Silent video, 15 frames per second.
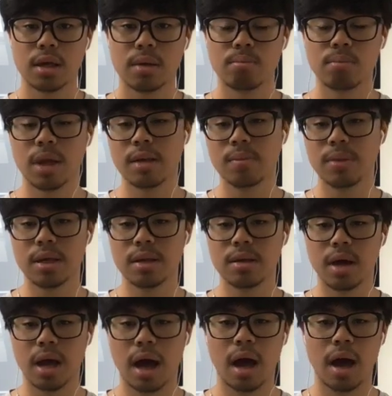maybe
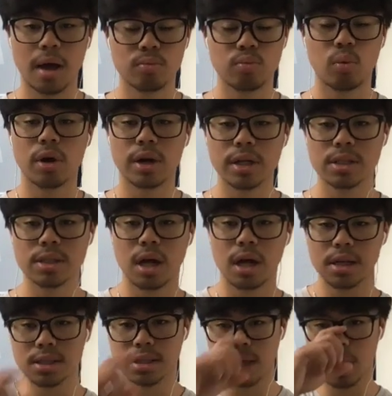I want to
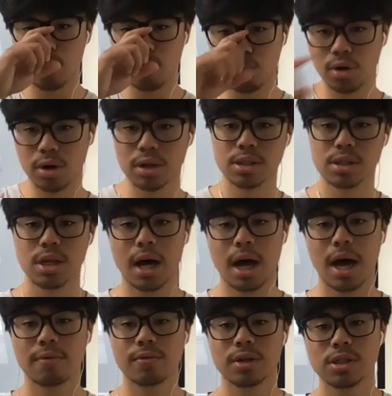start
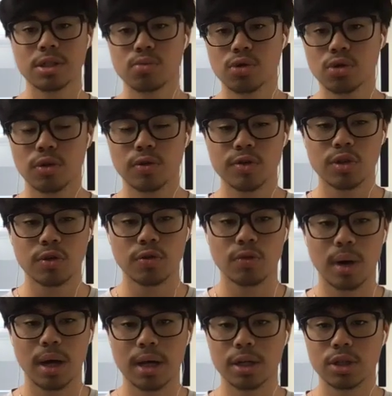having some sort of
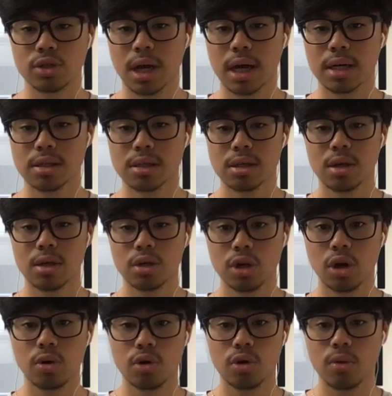software that tracks,
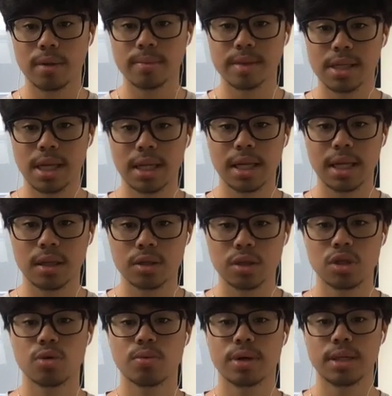who I'm sending it
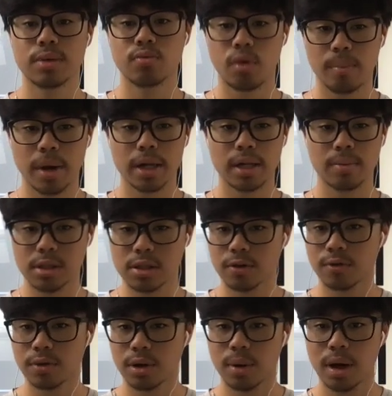to and reminding me to
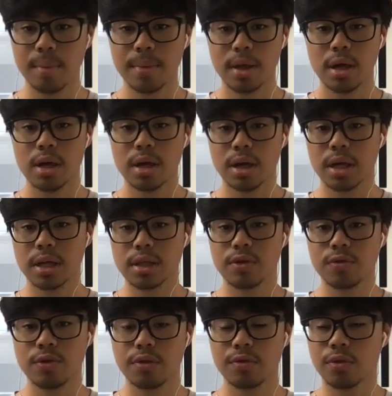follow up. Because
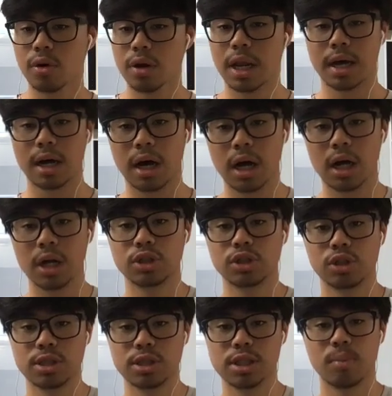if you've got like
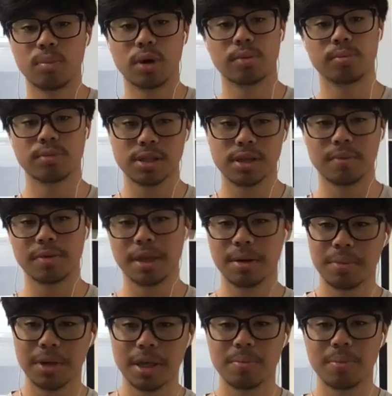100 something
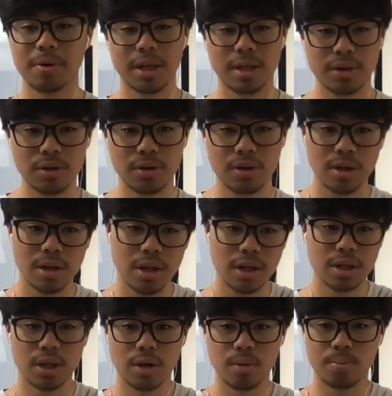people in your,
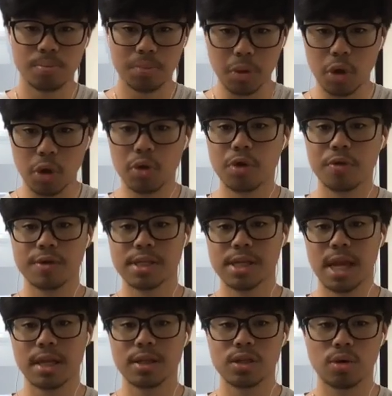who you've
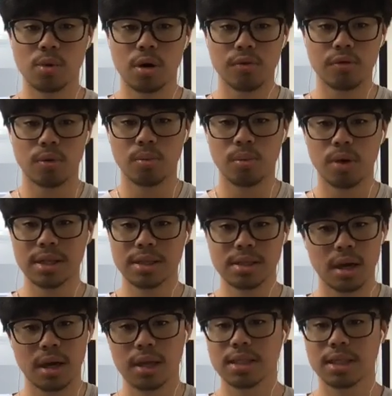sent to over it's
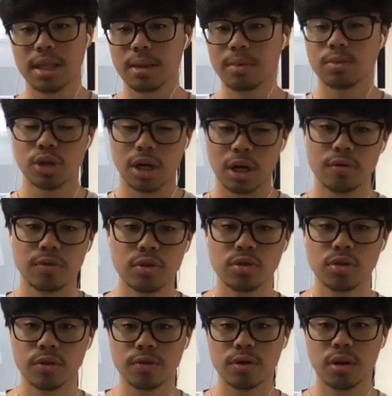hard to keep track of who
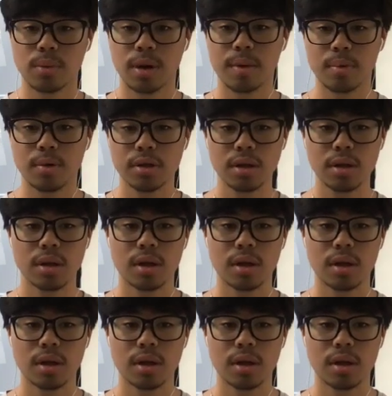to follow up on.